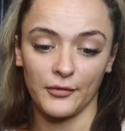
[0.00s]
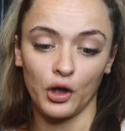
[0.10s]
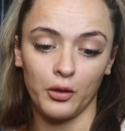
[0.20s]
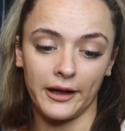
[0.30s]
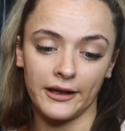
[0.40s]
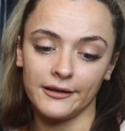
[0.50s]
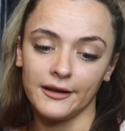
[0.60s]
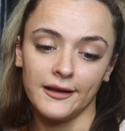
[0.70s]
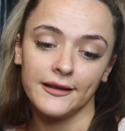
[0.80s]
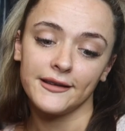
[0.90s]
coin.
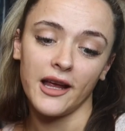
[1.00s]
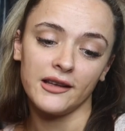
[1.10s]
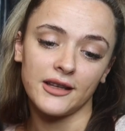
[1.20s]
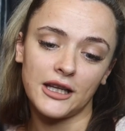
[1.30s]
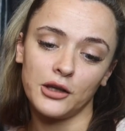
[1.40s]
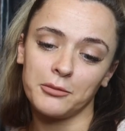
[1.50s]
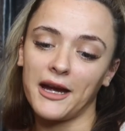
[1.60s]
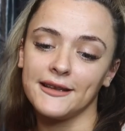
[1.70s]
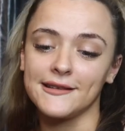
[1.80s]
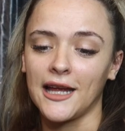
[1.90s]
Says you
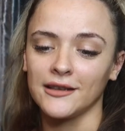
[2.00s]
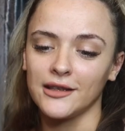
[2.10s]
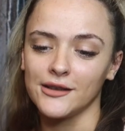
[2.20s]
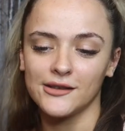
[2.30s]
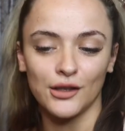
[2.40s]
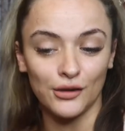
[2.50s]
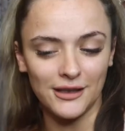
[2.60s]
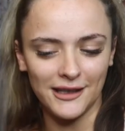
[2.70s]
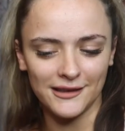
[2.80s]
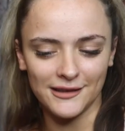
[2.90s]
made Santa's good
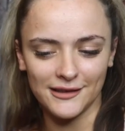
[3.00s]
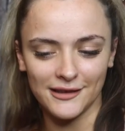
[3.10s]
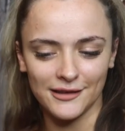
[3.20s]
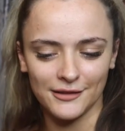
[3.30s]
list